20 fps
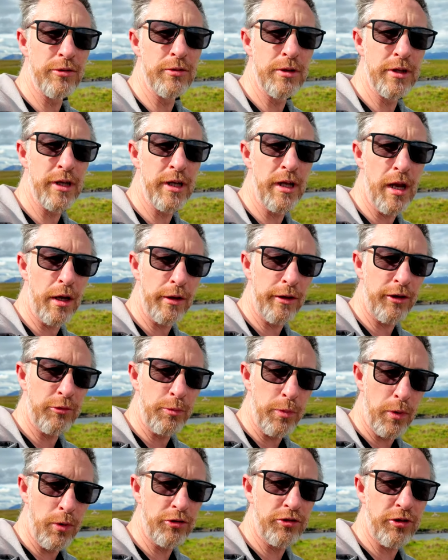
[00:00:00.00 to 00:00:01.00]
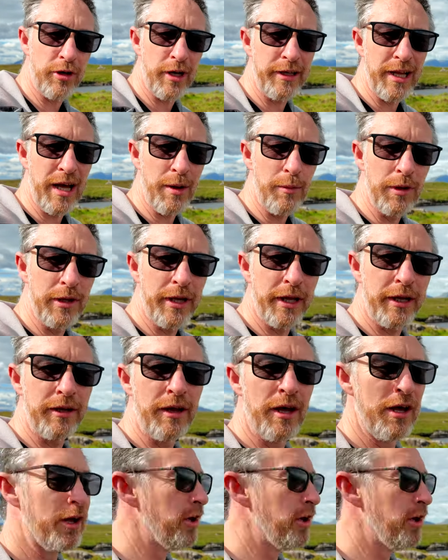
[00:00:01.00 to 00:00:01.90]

do the long exposure and that will then